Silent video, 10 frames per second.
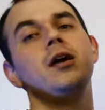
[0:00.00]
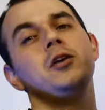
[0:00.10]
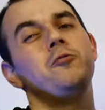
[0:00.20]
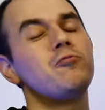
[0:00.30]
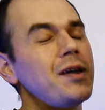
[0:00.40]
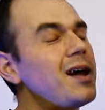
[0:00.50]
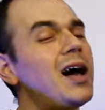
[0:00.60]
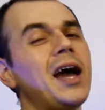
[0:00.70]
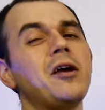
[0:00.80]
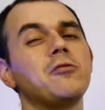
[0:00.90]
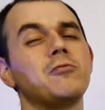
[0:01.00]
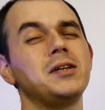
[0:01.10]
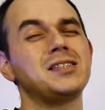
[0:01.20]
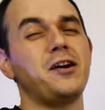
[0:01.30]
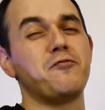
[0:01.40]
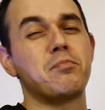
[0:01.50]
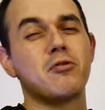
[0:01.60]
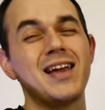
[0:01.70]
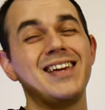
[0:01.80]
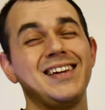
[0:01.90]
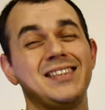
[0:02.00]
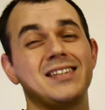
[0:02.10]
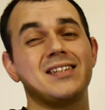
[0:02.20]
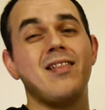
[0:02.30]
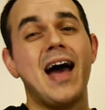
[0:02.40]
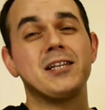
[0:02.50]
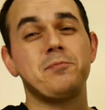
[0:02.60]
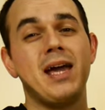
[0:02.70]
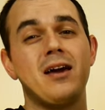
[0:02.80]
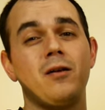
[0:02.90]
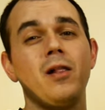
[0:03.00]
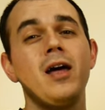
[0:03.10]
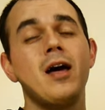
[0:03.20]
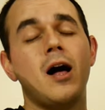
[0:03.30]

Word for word: you run a higher risk of breaking this glass panel